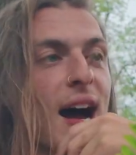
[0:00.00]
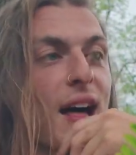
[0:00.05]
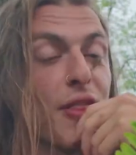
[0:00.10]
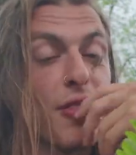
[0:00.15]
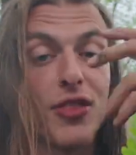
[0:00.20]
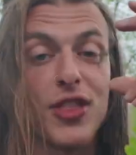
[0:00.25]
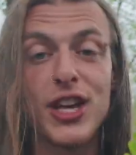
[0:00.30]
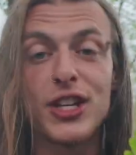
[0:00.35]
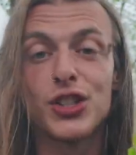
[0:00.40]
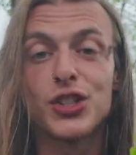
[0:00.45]

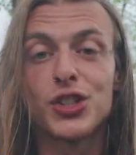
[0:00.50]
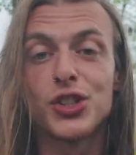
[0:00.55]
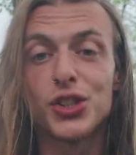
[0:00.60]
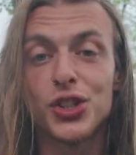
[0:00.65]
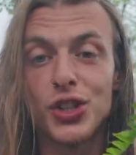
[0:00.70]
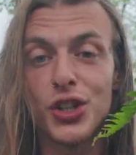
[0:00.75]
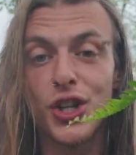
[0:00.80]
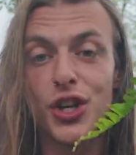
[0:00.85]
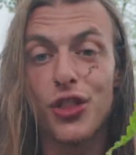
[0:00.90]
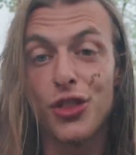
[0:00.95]
this
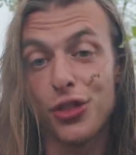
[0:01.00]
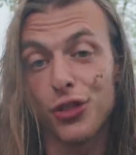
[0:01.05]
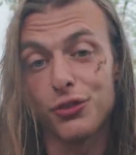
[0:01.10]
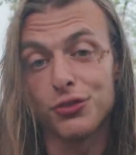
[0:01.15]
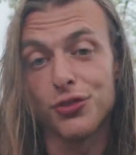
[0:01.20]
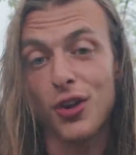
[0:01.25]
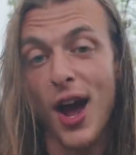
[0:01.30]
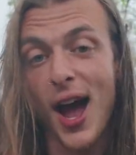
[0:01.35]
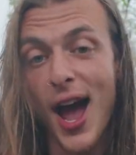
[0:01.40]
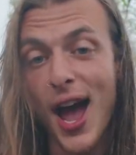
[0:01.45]
should
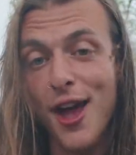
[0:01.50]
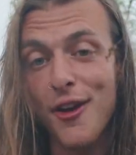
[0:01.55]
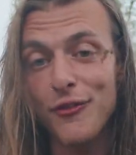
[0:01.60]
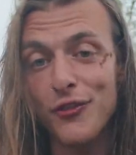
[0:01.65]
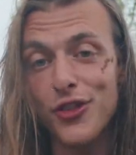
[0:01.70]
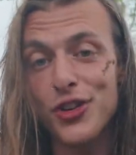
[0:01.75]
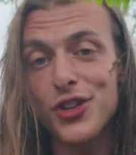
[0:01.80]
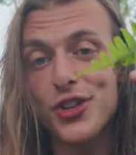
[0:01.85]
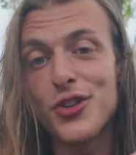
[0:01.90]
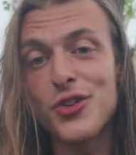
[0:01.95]
thrive
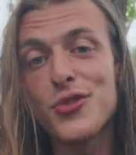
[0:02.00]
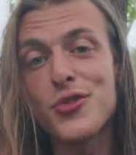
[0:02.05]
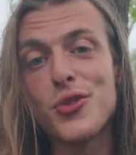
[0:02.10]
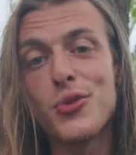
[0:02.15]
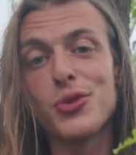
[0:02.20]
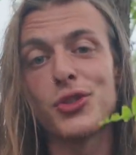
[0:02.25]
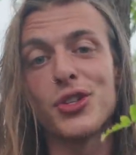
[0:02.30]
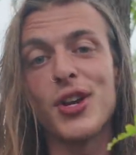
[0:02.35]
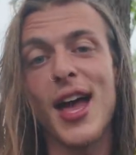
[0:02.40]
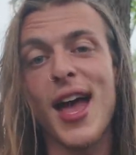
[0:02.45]
for you.
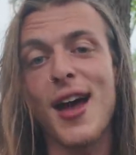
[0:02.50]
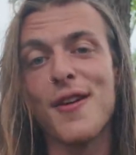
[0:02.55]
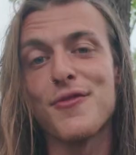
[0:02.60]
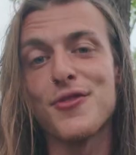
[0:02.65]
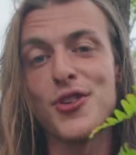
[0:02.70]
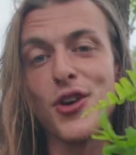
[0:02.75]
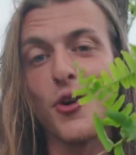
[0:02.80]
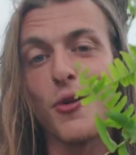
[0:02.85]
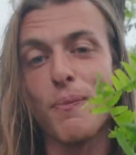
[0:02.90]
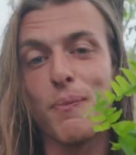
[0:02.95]
You should have
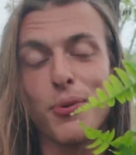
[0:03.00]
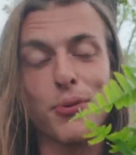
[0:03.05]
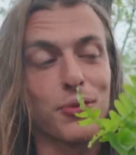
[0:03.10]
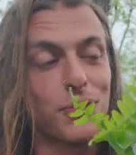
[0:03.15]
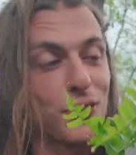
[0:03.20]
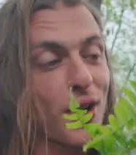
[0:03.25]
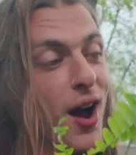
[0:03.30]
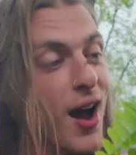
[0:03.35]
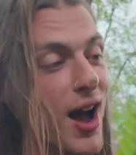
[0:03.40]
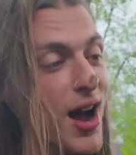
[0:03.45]
no
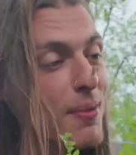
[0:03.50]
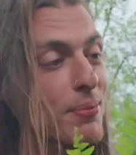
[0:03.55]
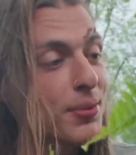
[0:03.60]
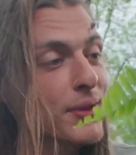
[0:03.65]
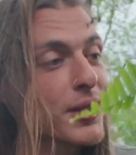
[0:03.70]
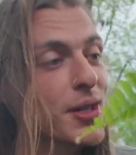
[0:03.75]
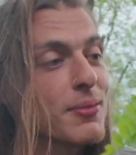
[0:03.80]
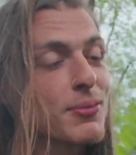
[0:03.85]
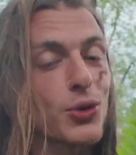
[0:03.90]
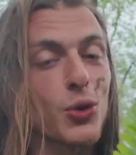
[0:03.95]

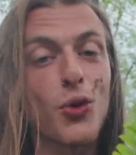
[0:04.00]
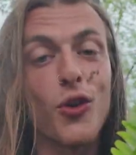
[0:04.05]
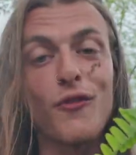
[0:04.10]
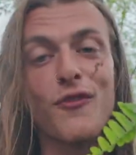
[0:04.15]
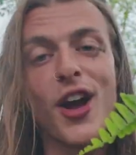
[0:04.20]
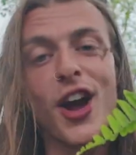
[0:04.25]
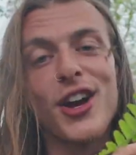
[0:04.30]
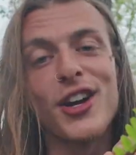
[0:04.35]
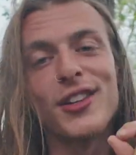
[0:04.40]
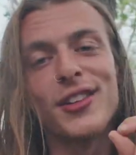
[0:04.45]
problems or
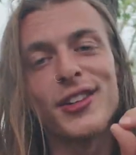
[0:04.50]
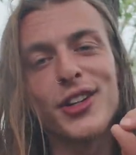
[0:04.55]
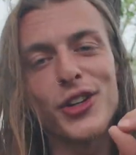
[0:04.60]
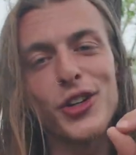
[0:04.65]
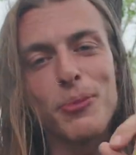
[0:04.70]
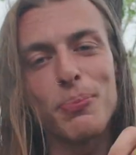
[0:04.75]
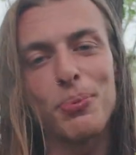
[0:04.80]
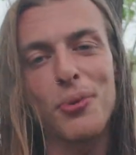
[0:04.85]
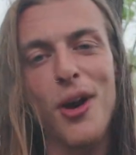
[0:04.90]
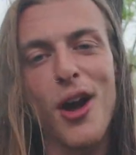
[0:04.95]
very
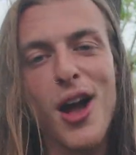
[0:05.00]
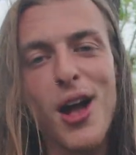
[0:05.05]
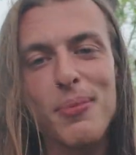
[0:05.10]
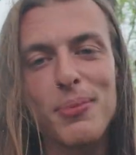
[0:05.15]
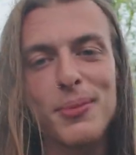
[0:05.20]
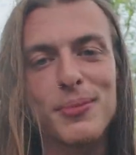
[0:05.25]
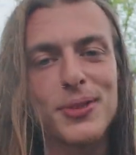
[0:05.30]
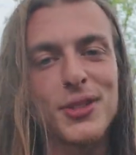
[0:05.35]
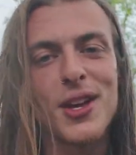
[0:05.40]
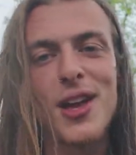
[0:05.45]
little
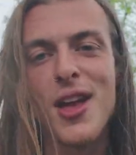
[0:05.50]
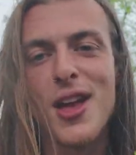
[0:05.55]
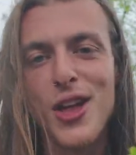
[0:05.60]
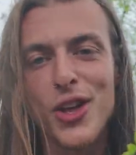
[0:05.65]
problems.